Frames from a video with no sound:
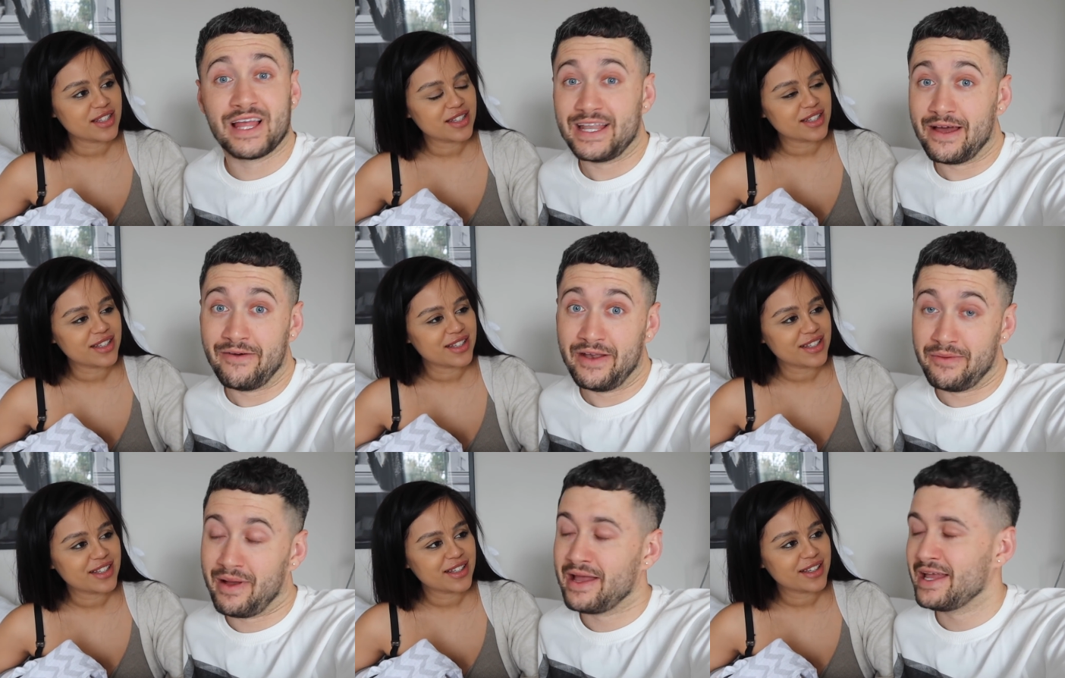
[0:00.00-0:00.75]
Speaker 1: late now
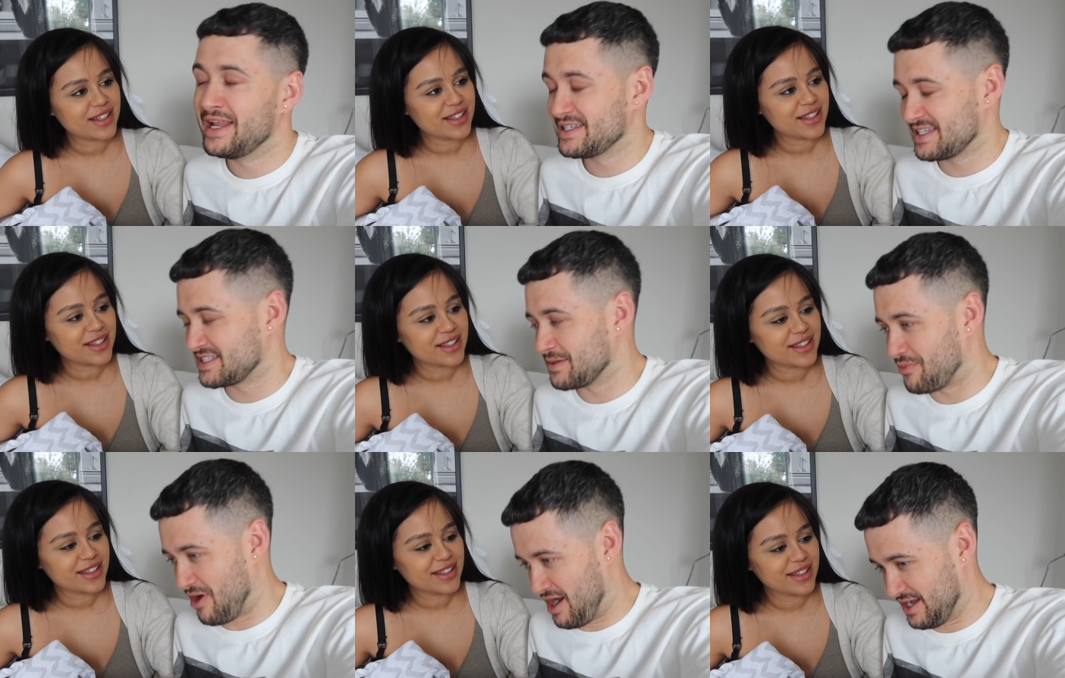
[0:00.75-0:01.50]
anyway. It is a
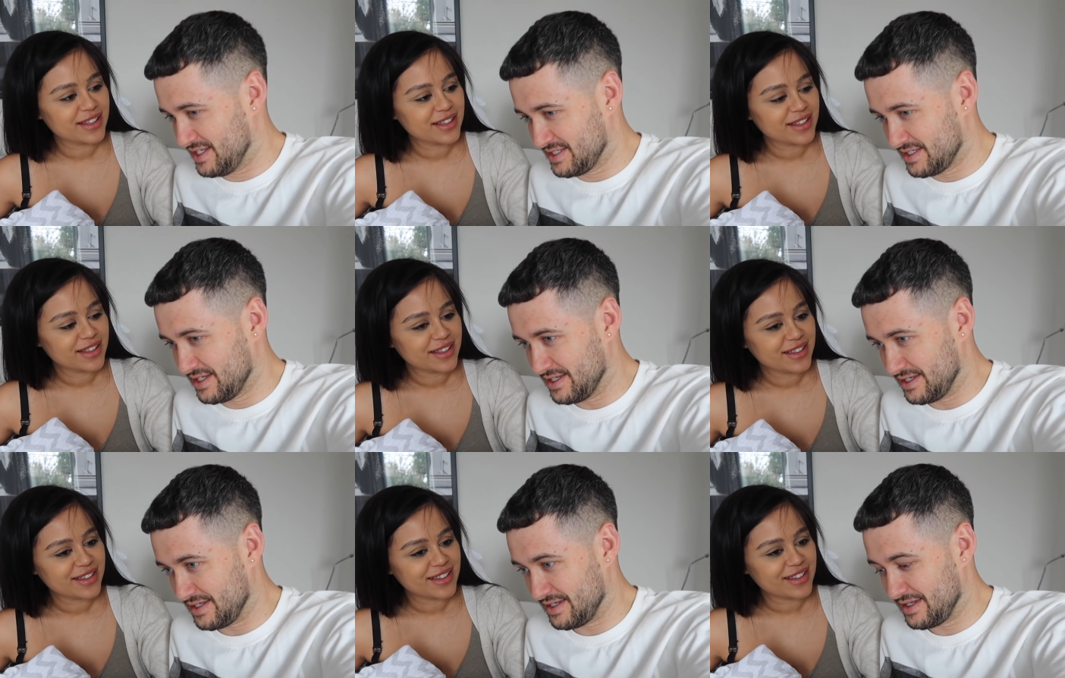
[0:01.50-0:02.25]
surprise.
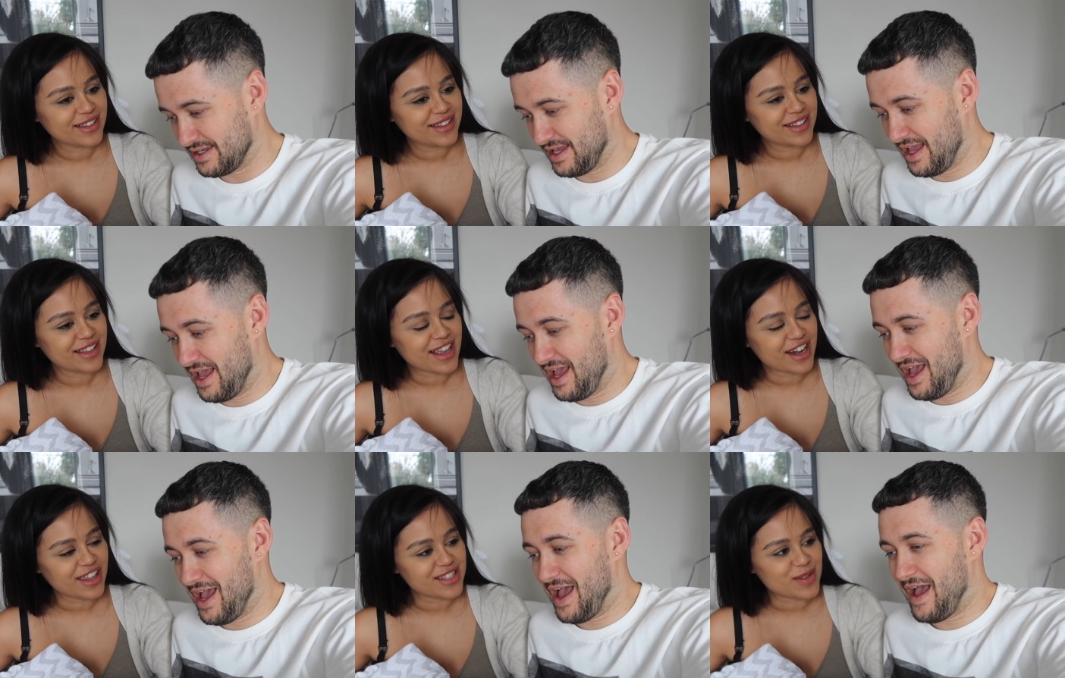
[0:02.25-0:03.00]

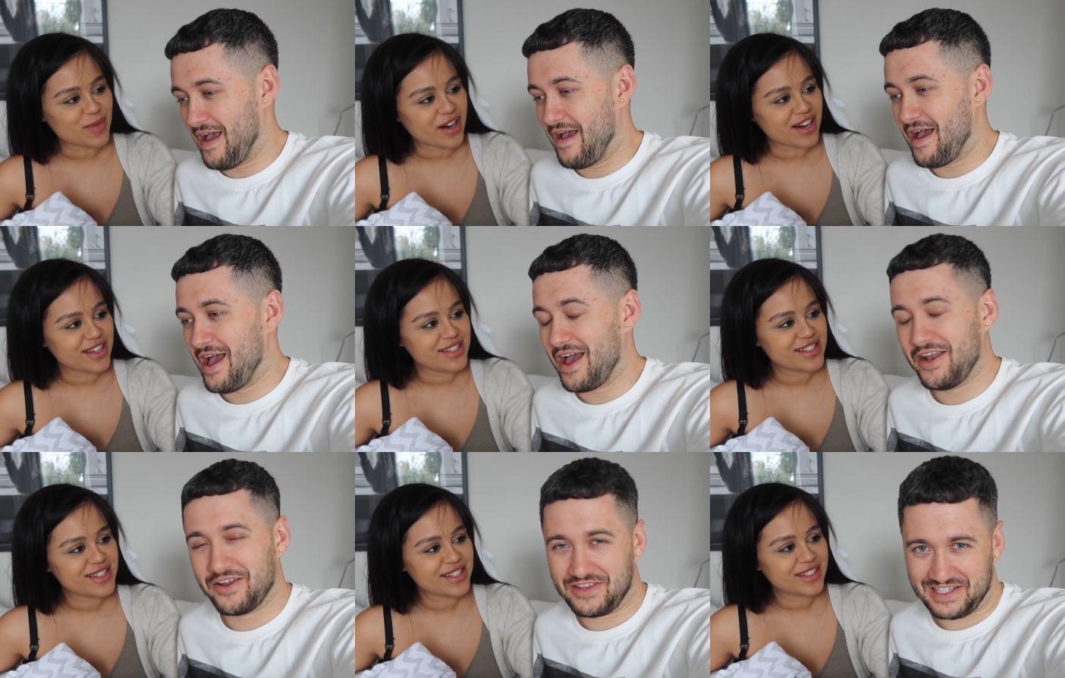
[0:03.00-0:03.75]
Speaker 2: Another surprise.
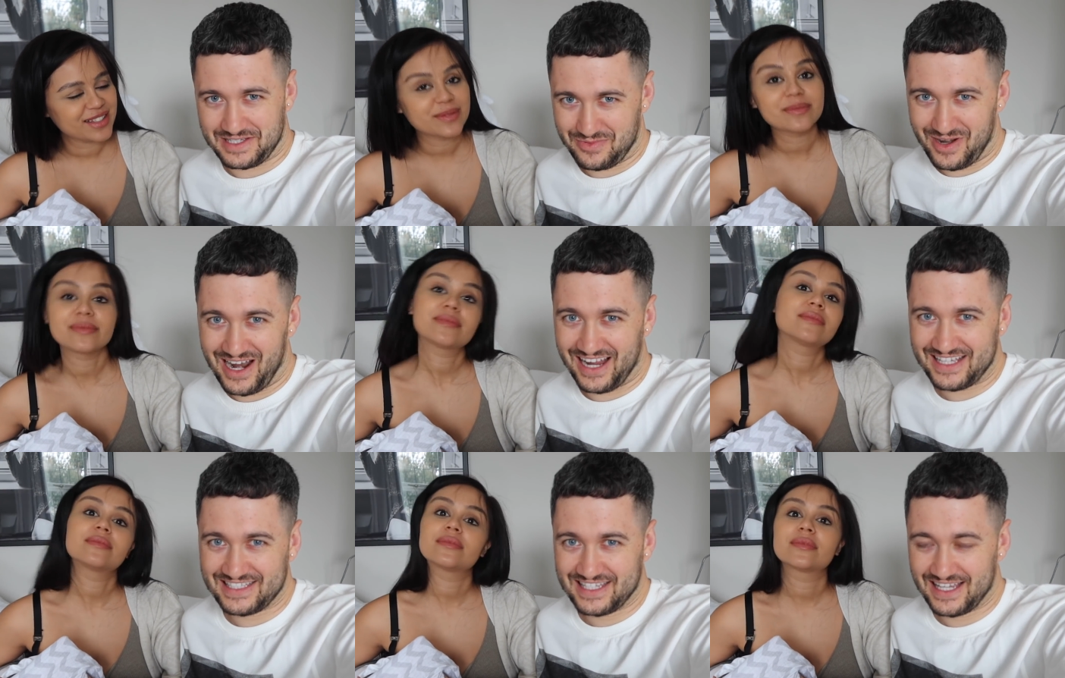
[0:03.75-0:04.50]
Speaker 1: Another
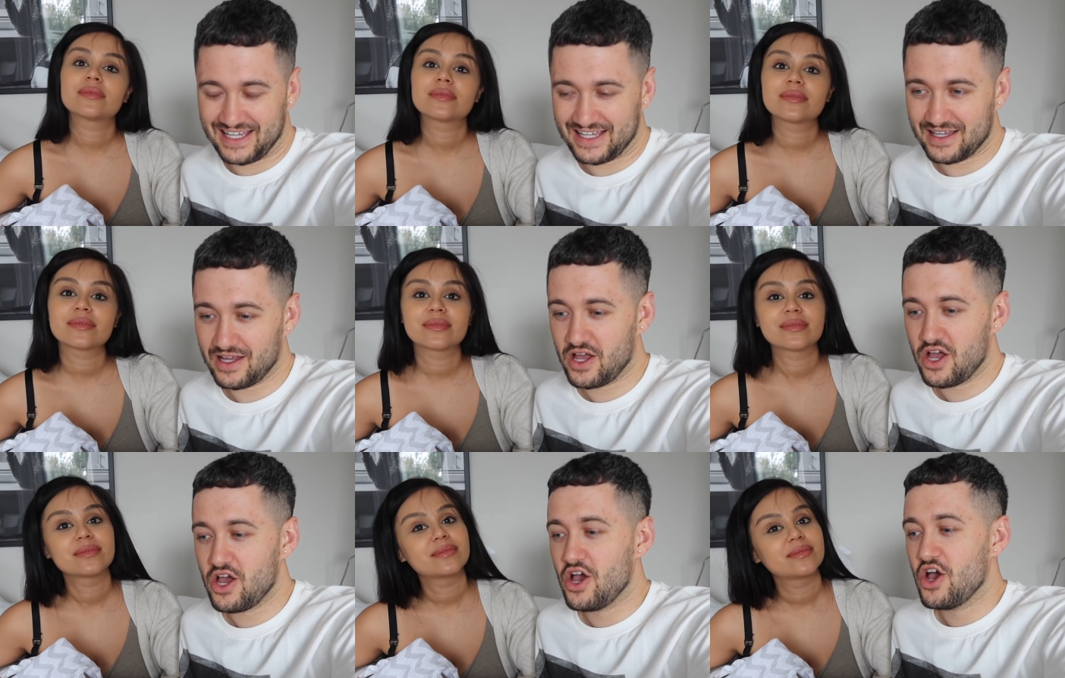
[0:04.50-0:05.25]
surprise.
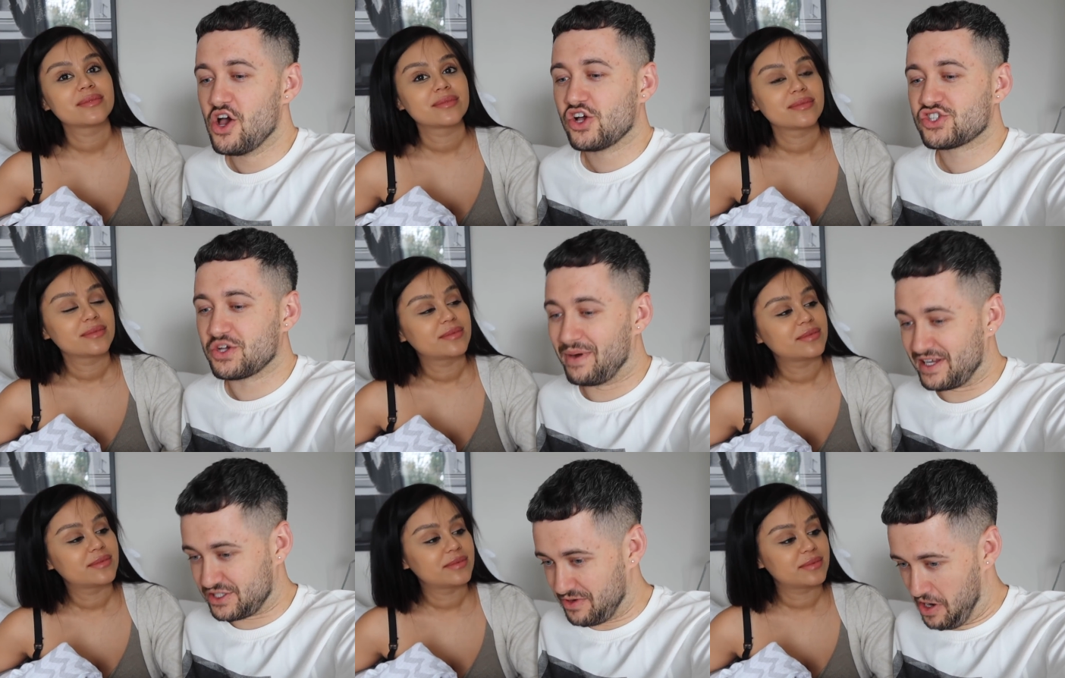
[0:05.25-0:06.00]

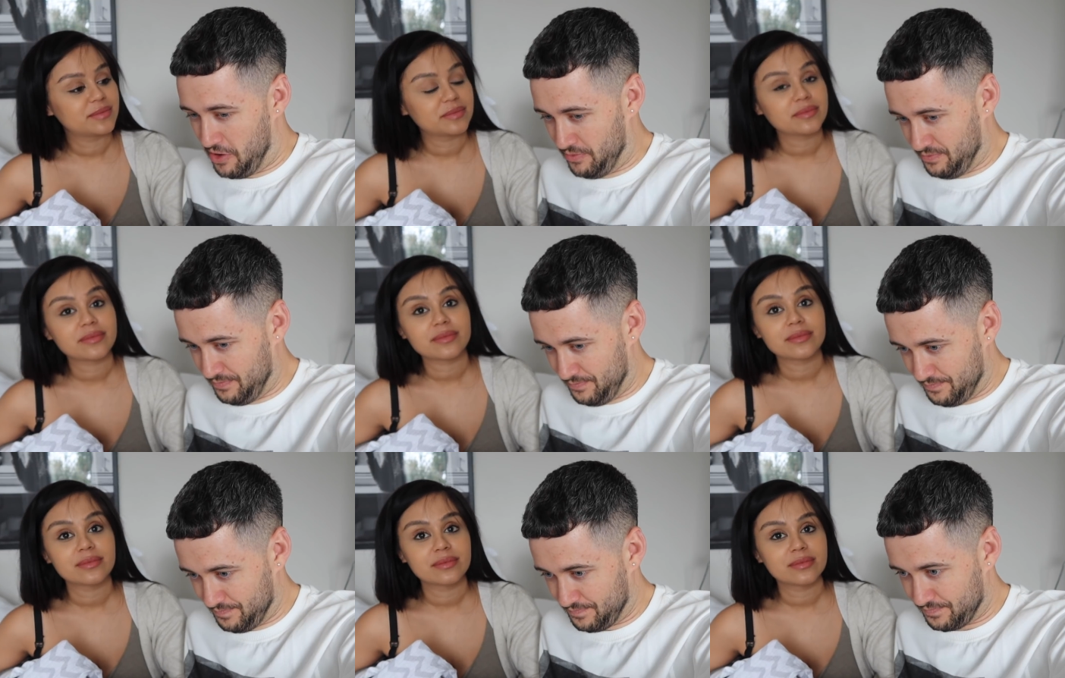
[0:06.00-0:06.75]
So as you know,
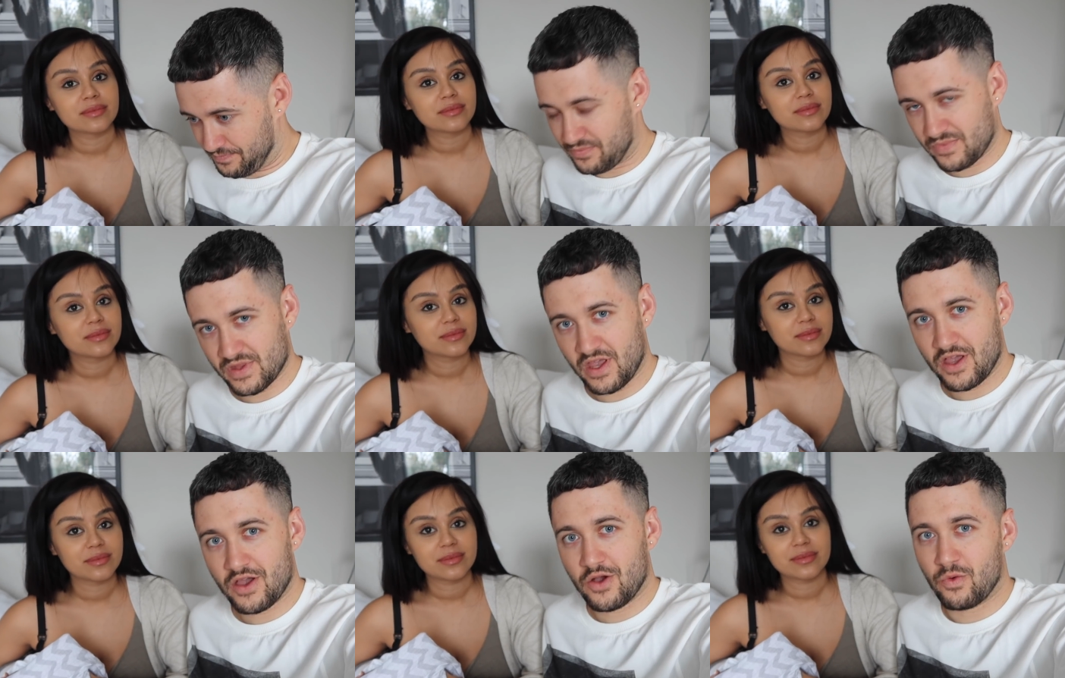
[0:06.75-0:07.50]

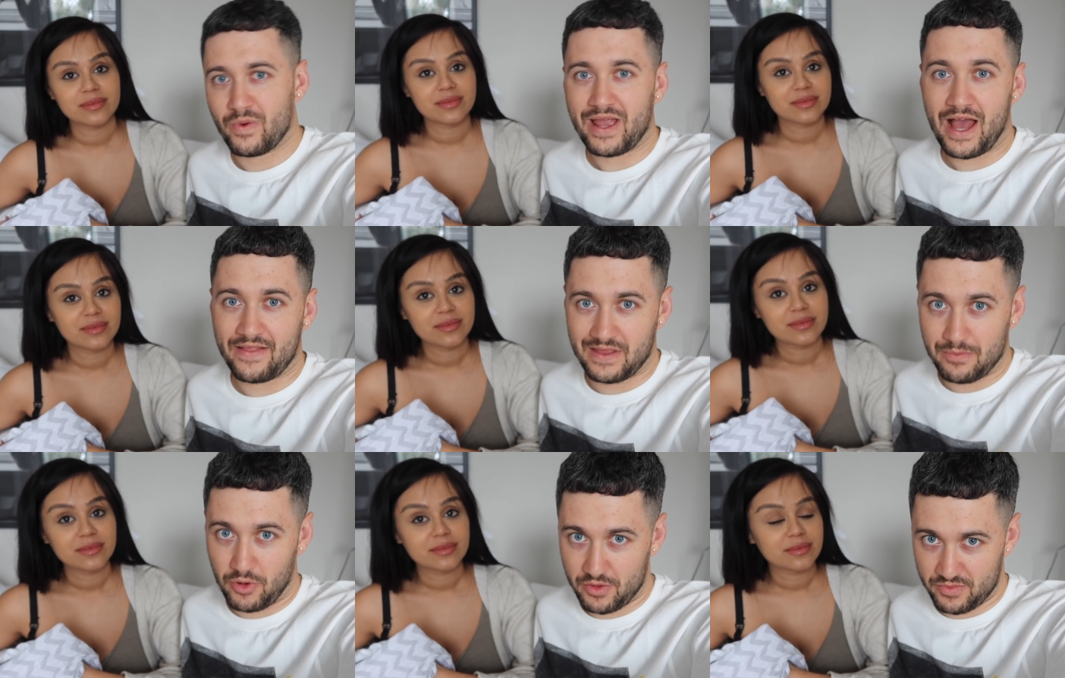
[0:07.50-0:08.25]
we
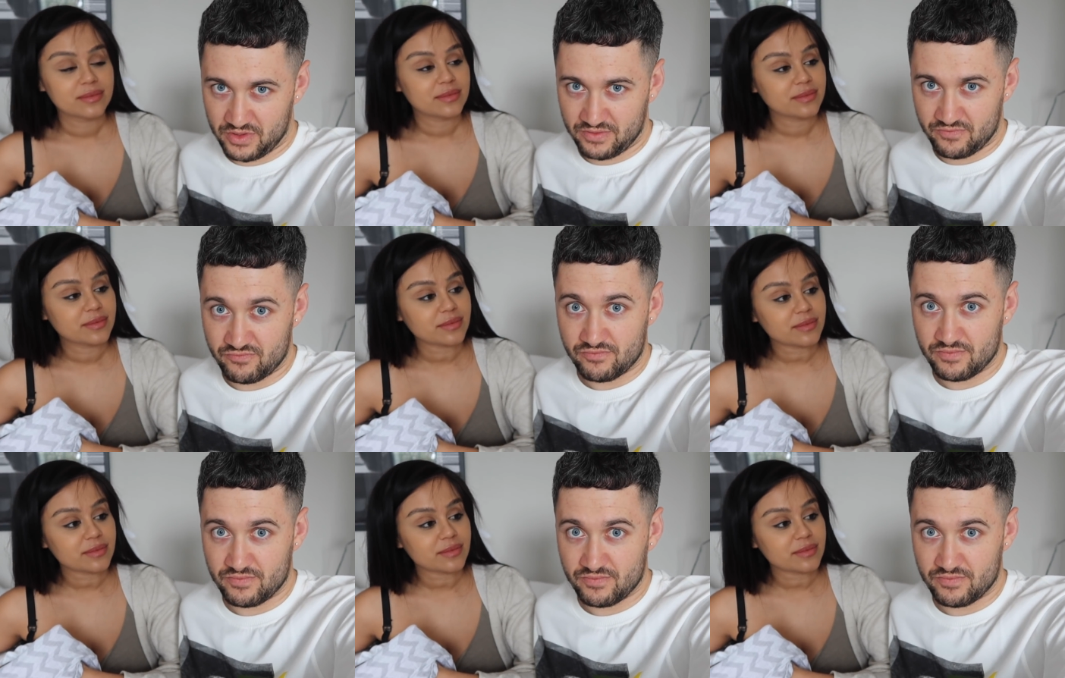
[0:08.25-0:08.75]
had the appointment